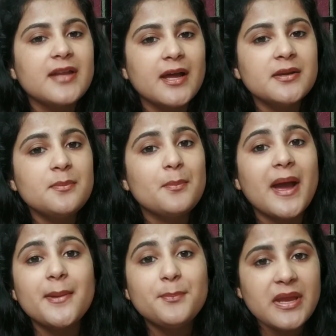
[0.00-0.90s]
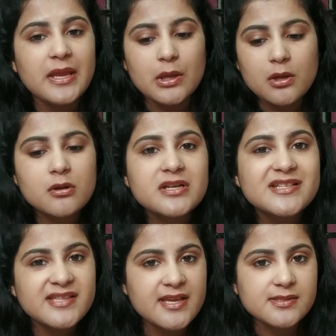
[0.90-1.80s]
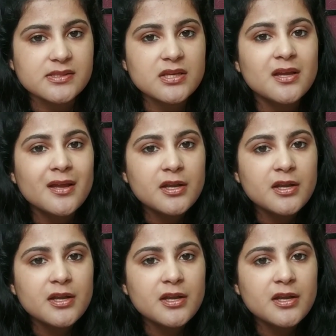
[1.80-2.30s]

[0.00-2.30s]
done by B, deceased,